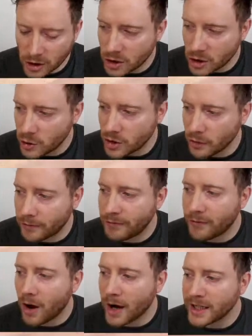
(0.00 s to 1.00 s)
just use your
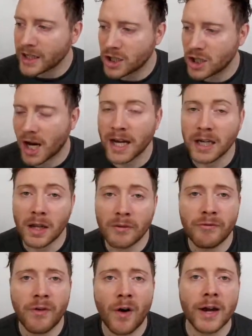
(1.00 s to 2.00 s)
finer chain, the
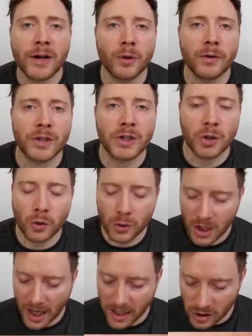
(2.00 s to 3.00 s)
finer of the two
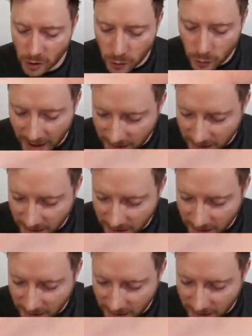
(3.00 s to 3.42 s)
chains. You do